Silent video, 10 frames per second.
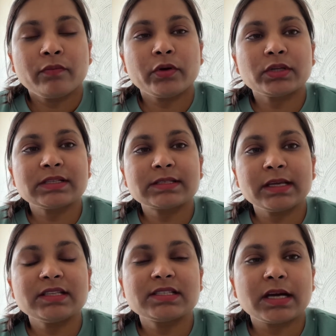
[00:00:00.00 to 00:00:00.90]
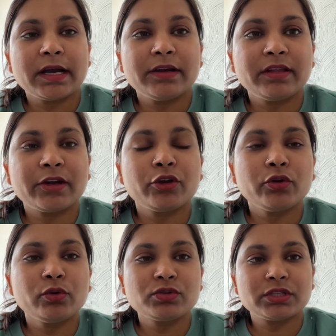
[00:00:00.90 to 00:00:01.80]
the skin side that you're
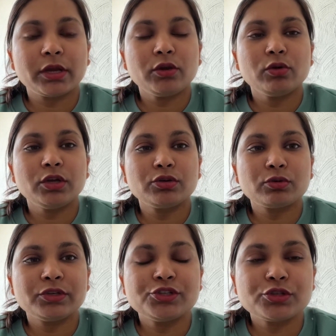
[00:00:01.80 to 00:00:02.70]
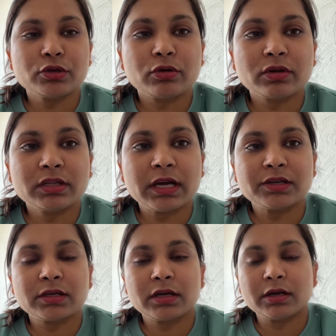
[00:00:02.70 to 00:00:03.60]
using, you need to ensure
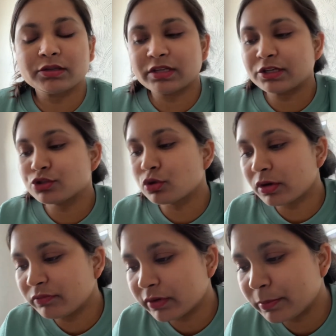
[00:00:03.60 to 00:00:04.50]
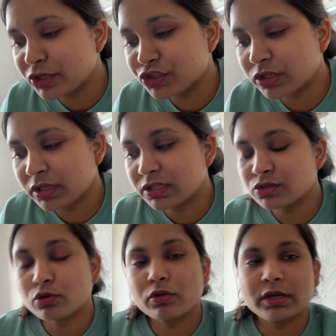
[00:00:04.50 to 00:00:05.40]
that there is no inflammation, there
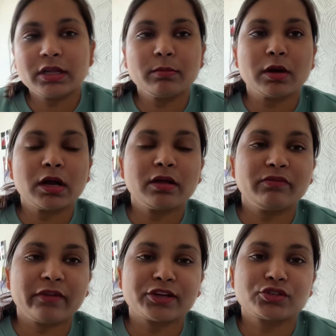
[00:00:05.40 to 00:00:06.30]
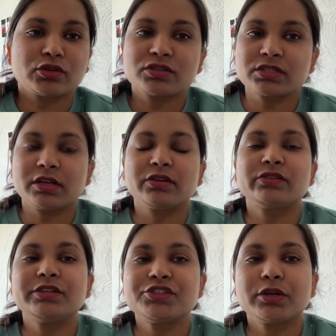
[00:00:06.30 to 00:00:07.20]
is no edema, infection, or skin
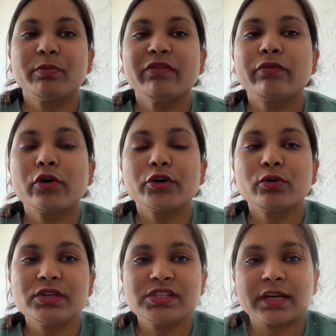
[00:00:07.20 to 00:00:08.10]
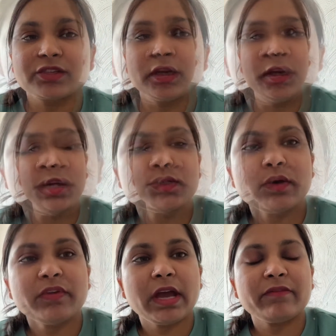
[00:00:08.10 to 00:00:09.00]
lesion before you inject the needle.
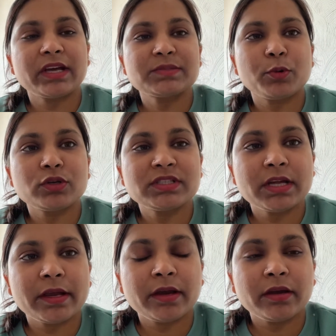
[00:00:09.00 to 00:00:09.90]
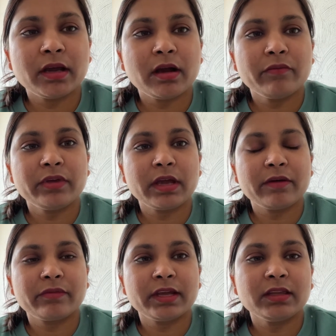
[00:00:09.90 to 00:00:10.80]
So we have exposed the area, we
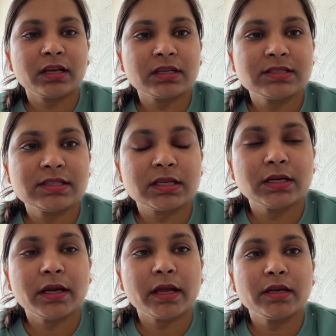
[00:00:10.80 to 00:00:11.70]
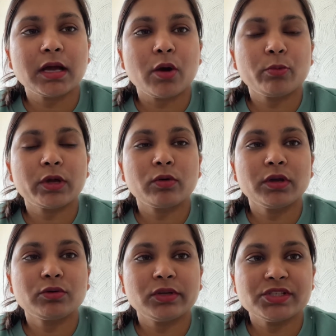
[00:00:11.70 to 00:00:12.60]
have gained the consent, and now we are
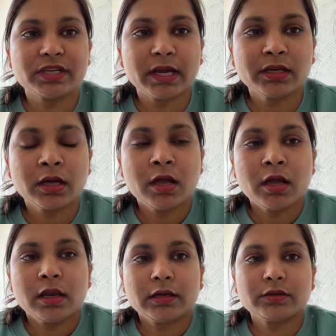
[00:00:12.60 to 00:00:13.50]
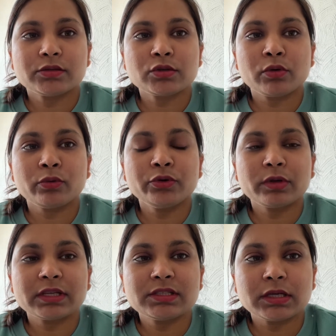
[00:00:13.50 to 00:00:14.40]
going to inject. So you can